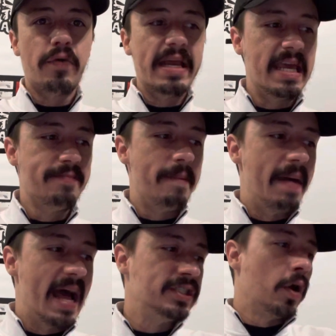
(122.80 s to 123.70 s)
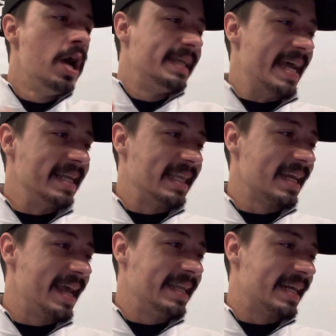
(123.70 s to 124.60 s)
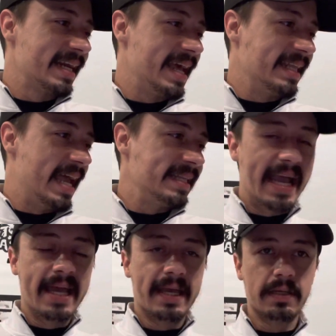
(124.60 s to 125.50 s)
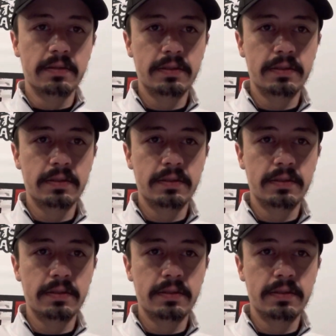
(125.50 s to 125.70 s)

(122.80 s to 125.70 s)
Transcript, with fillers: I need my banjo. Ding, da-ling, da-ling, ding, ding.